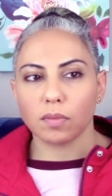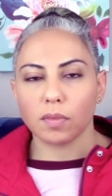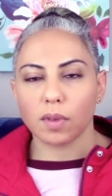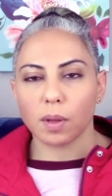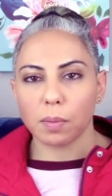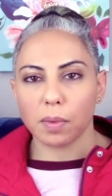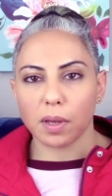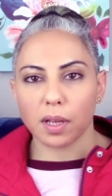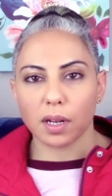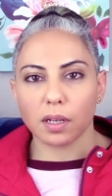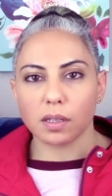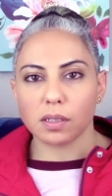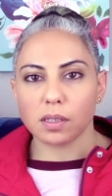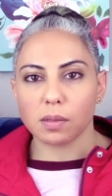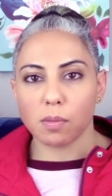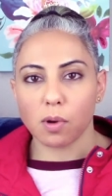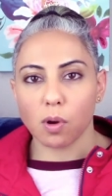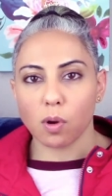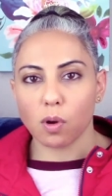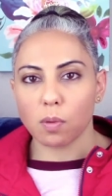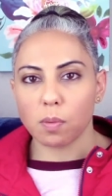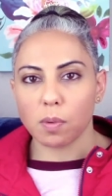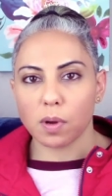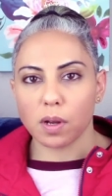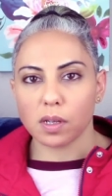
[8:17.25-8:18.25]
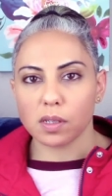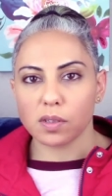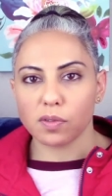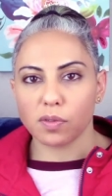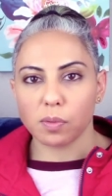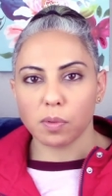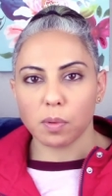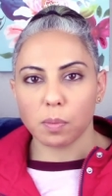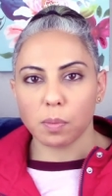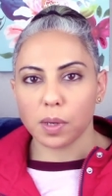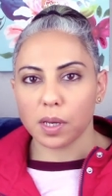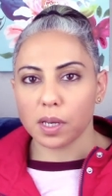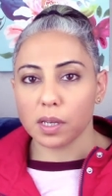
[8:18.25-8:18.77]
I'm getting some oak moss
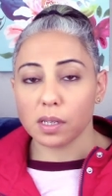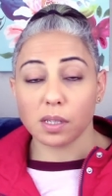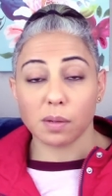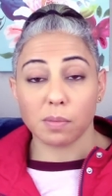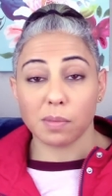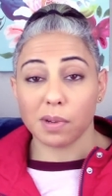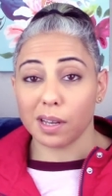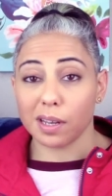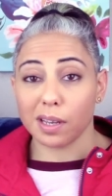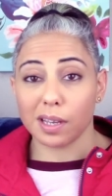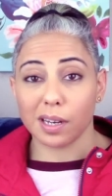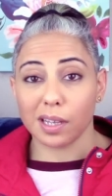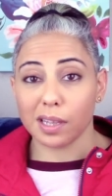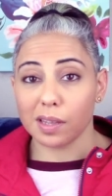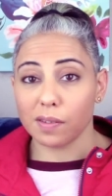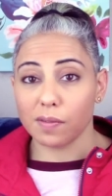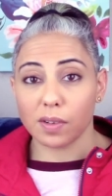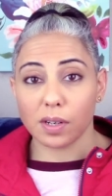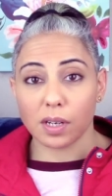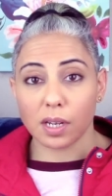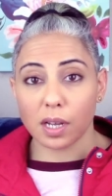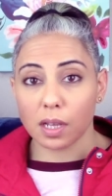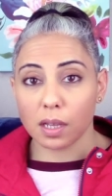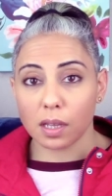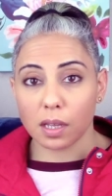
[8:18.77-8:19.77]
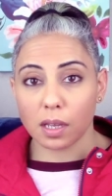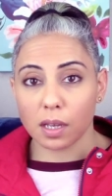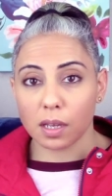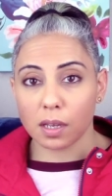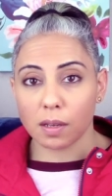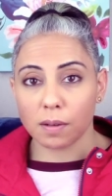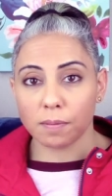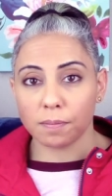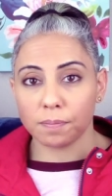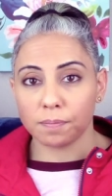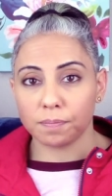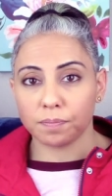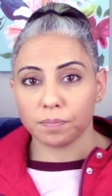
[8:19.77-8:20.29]
from the base. I'm not getting the
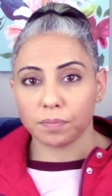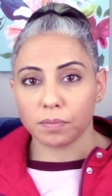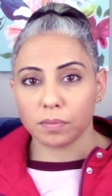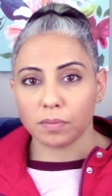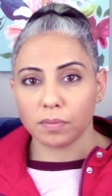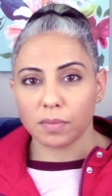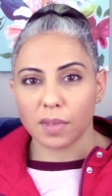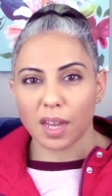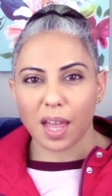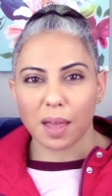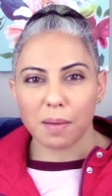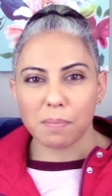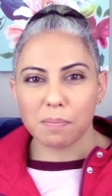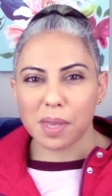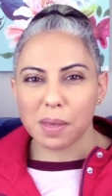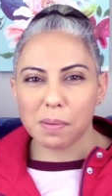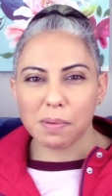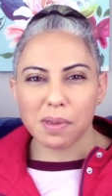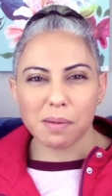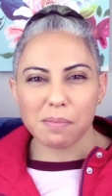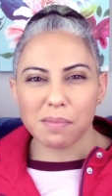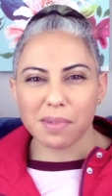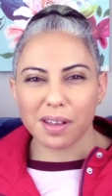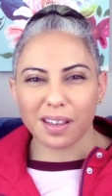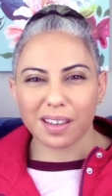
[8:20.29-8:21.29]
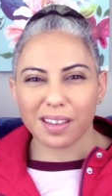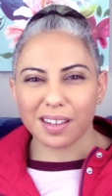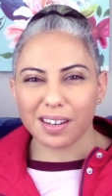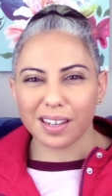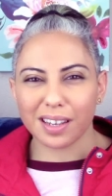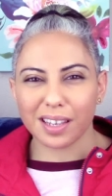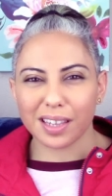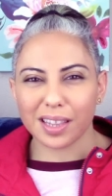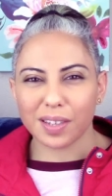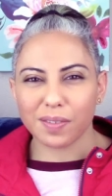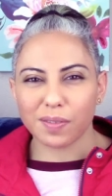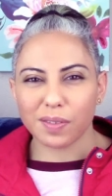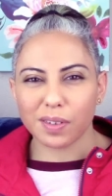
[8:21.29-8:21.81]
vanilla. Maybe I'm not gonna
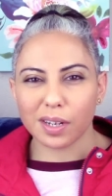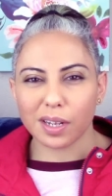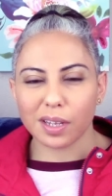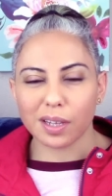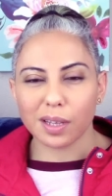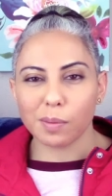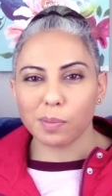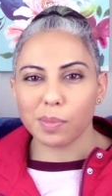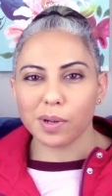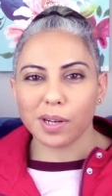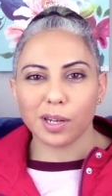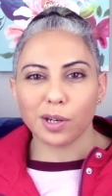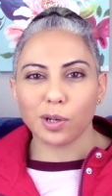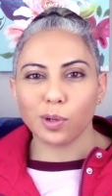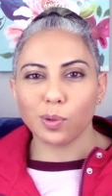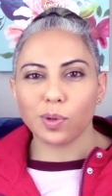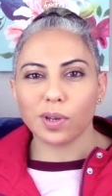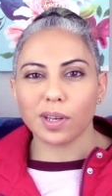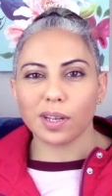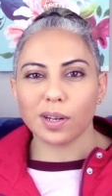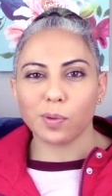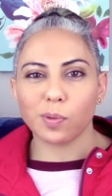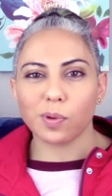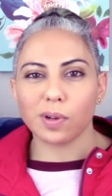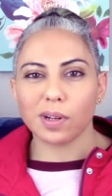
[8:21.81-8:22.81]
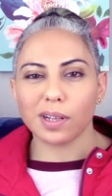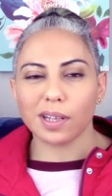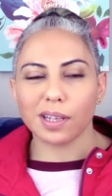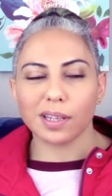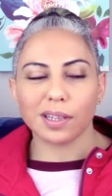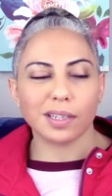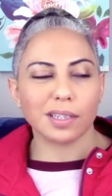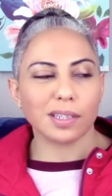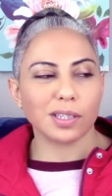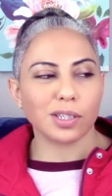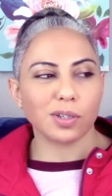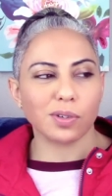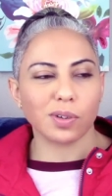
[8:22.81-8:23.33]
get the vanilla, but I do kind of want to
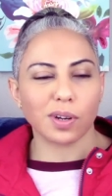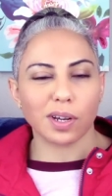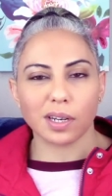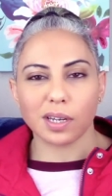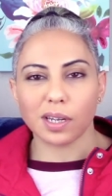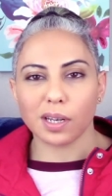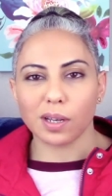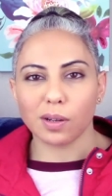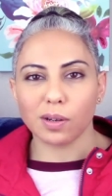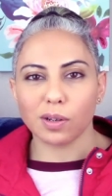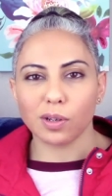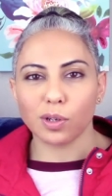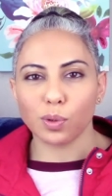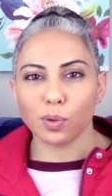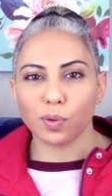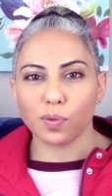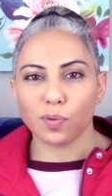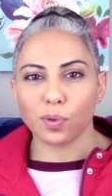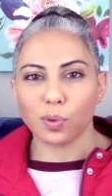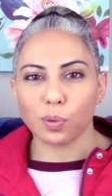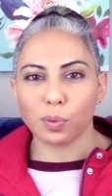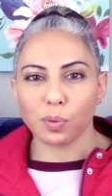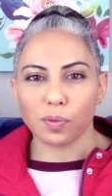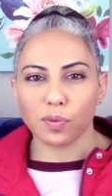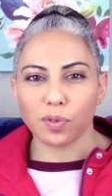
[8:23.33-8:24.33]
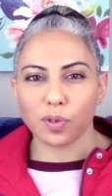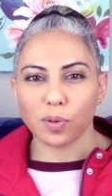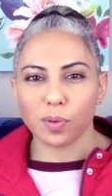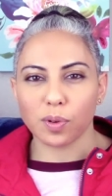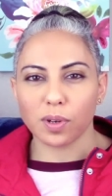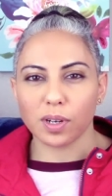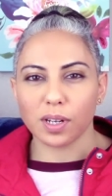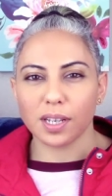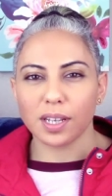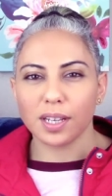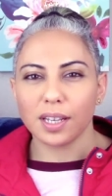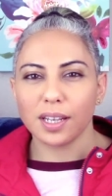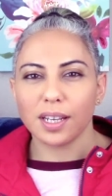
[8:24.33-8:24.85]
let this dry down and do a full review
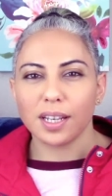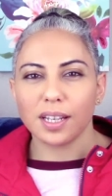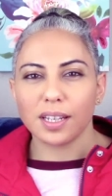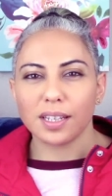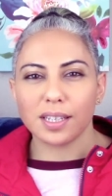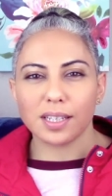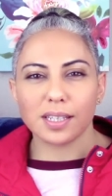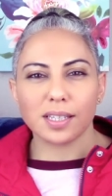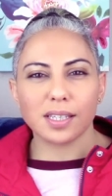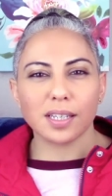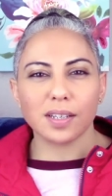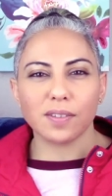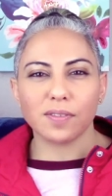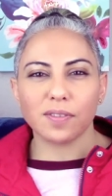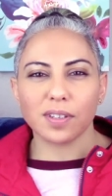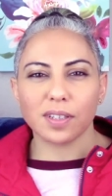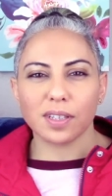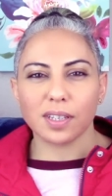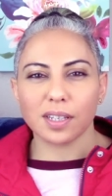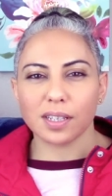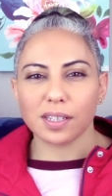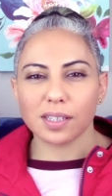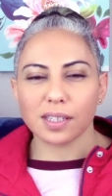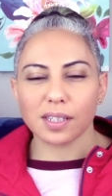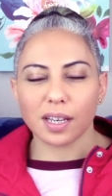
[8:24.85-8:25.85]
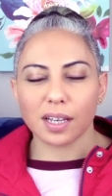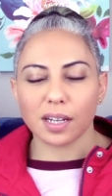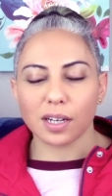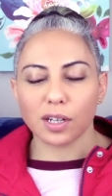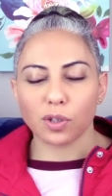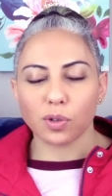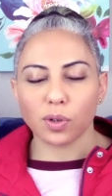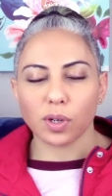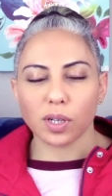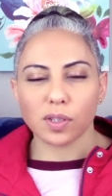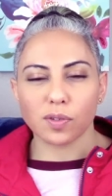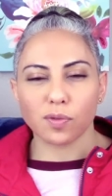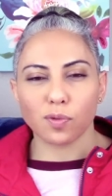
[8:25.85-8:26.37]
on it to see if it does kind of
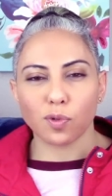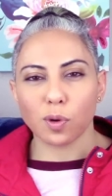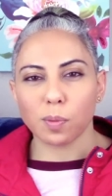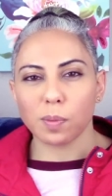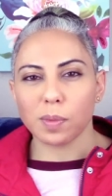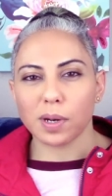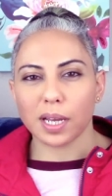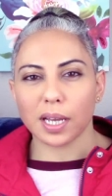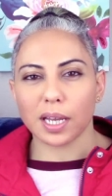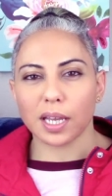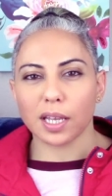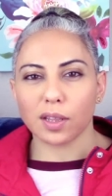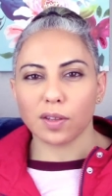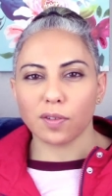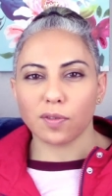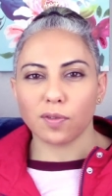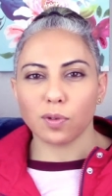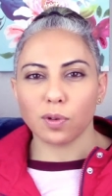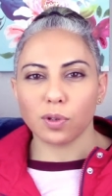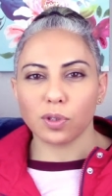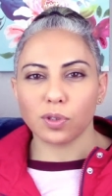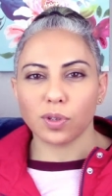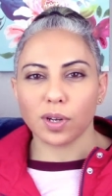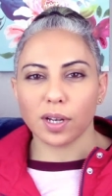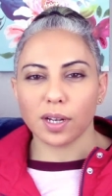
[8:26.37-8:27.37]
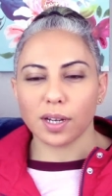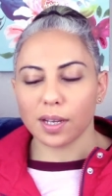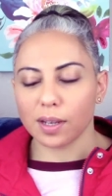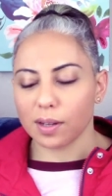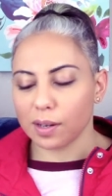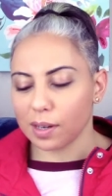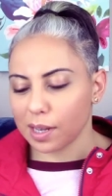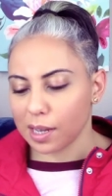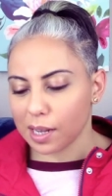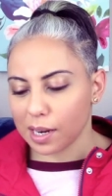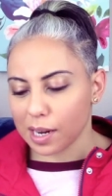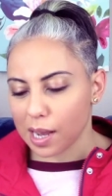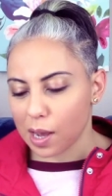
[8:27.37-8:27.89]
transform and I get the full dry
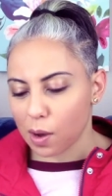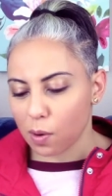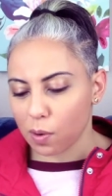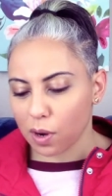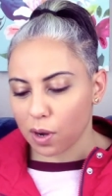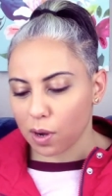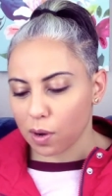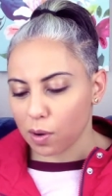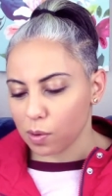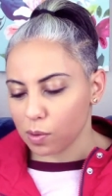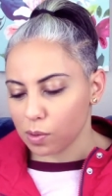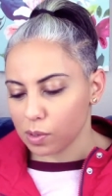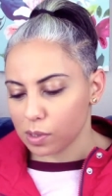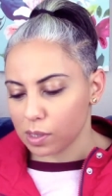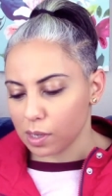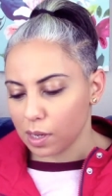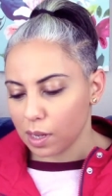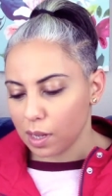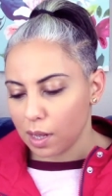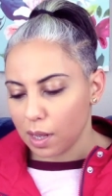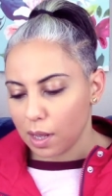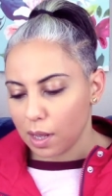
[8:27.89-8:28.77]
down, kind of how it goes.